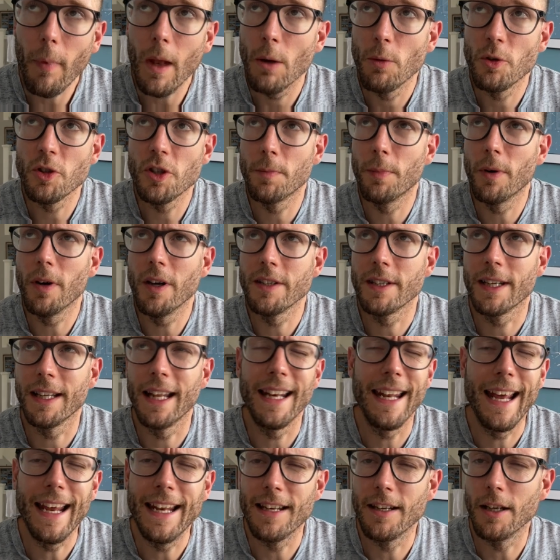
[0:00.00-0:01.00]
surprising, and
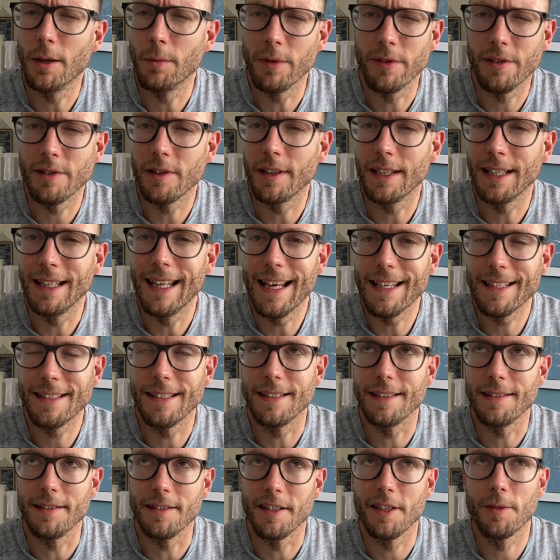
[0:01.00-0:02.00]
then it ended up with slightly less
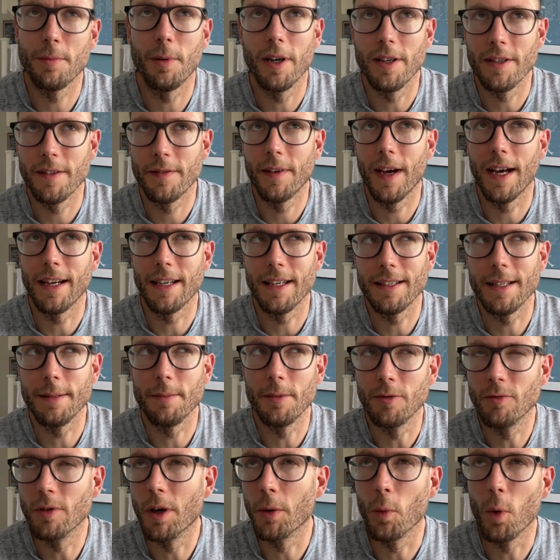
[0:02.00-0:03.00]
distance despite the fact it seemed
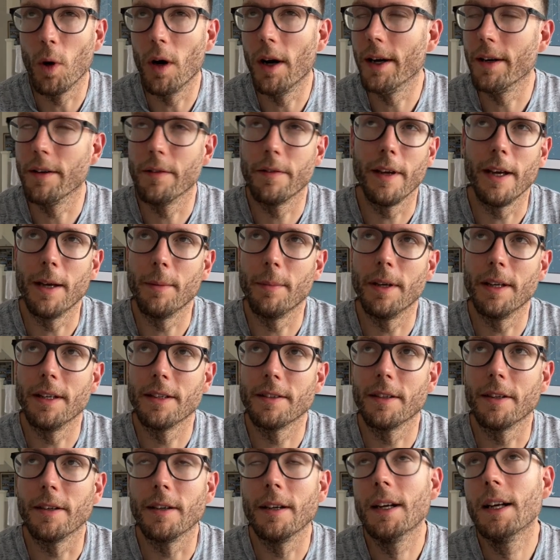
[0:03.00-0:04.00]
to run wide a fair bit.
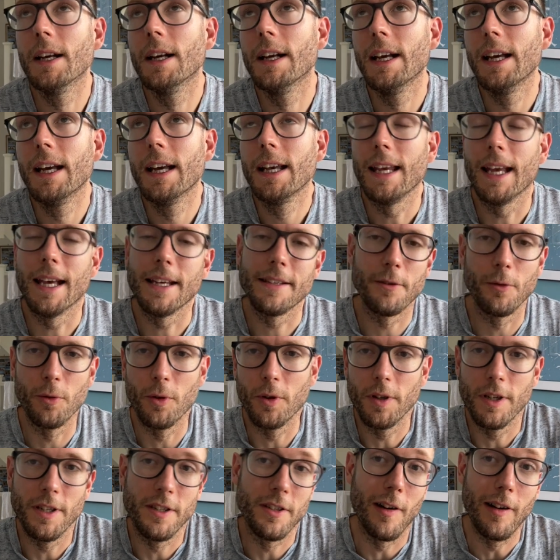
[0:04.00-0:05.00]
So yeah, still
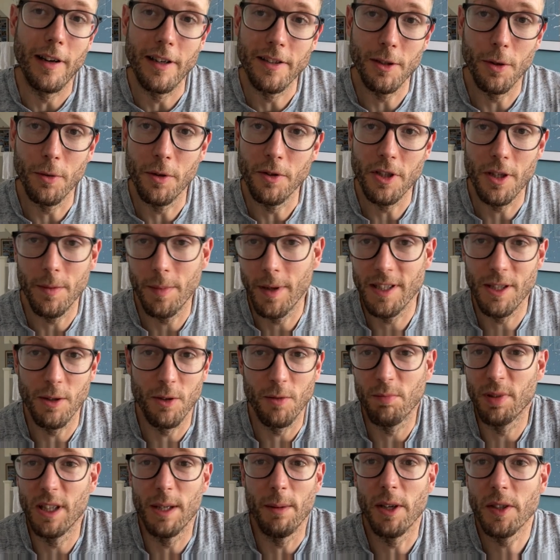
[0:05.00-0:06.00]
not entirely sold on GPS. It
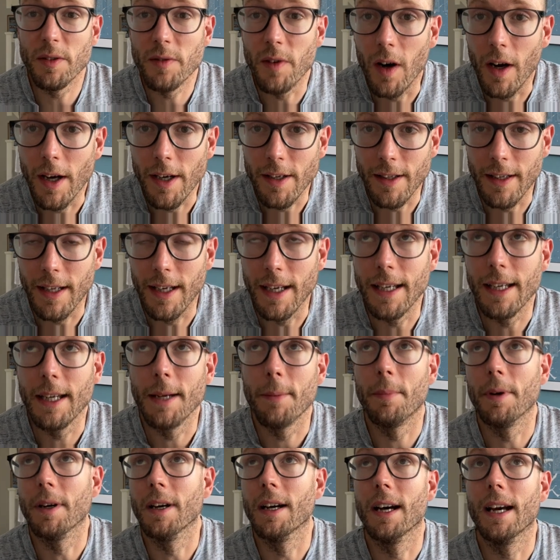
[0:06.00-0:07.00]
was pretty much fine today,
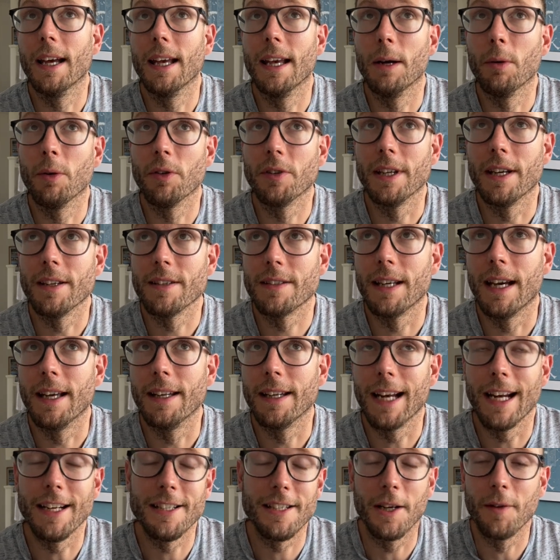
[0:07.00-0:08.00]
but it wasn't
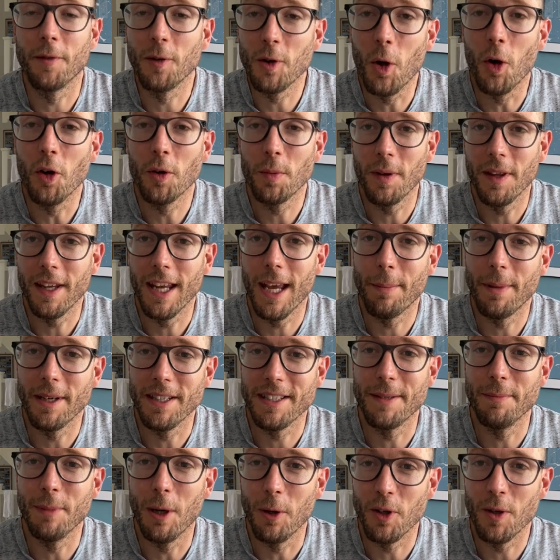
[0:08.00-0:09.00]
outstanding. Actually, I forgot to put the
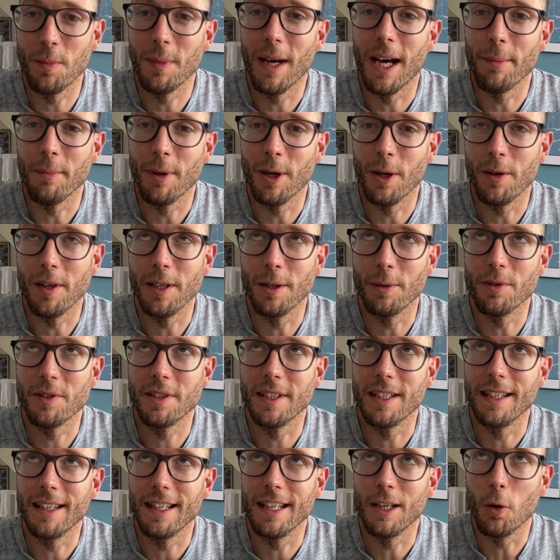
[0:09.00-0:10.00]
Epix in multi-band mode. It was
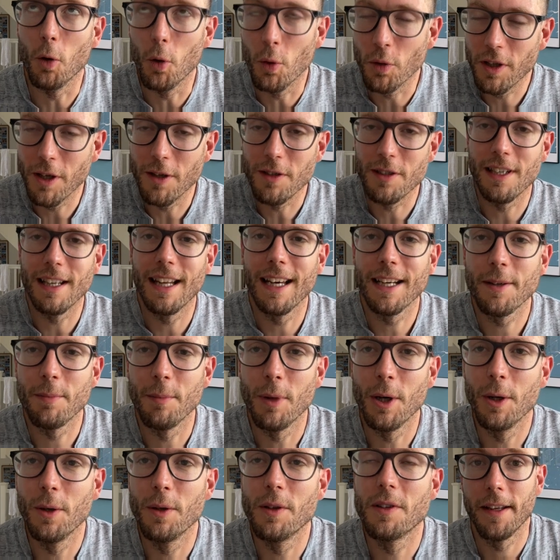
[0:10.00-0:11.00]
in the auto select
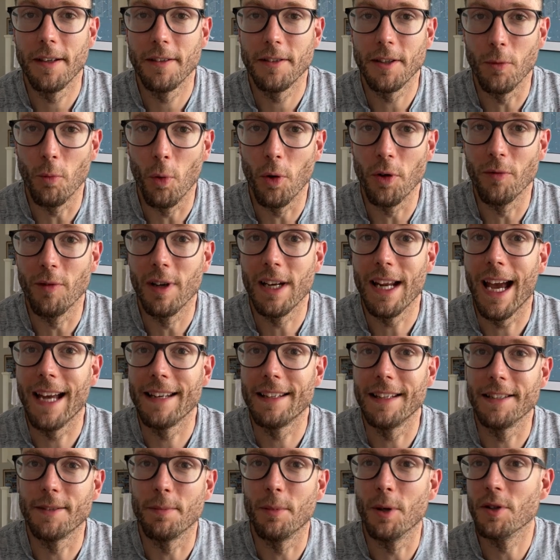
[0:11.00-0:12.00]
mode, so it wasn't really
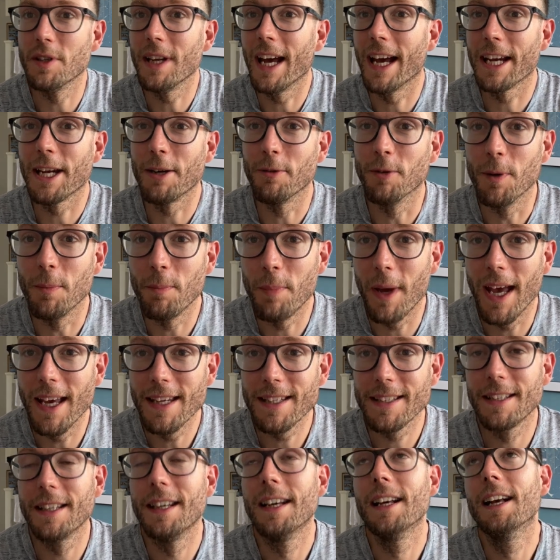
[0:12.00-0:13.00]
at its most accurate
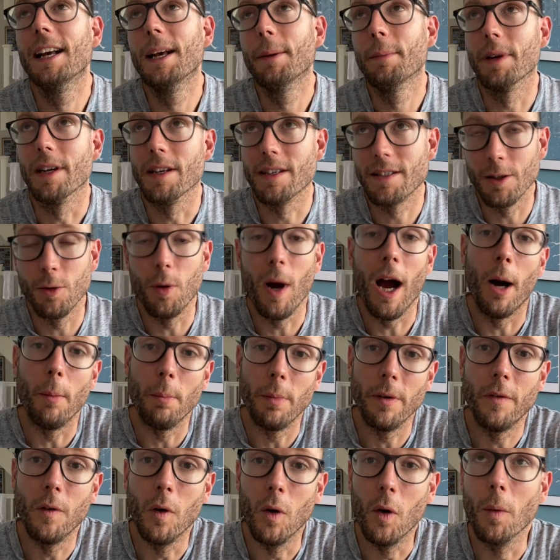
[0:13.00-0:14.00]
best, but it still
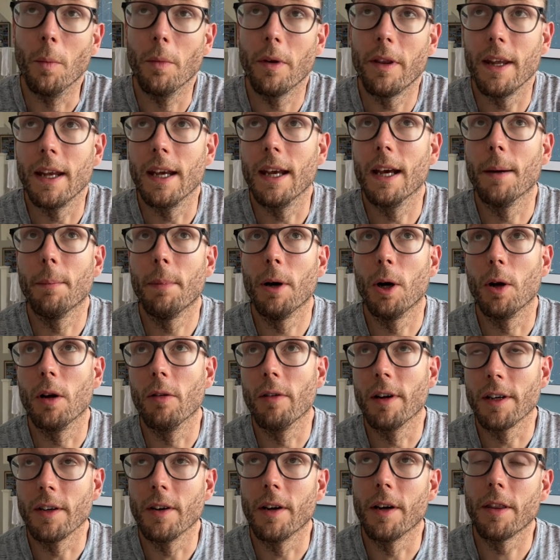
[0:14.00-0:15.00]
outperformed the
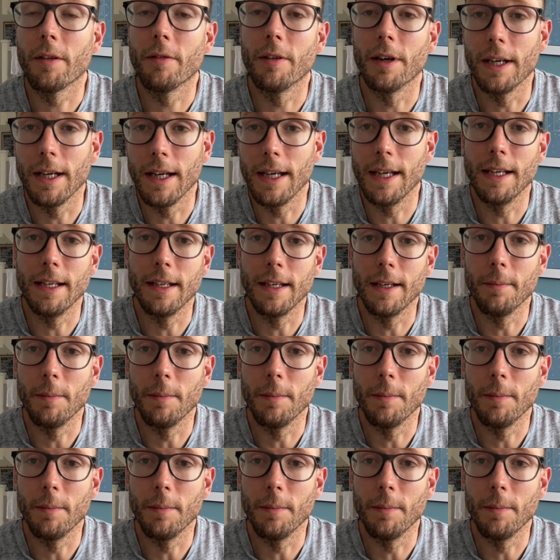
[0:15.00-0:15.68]
Polar Ignite 3 in a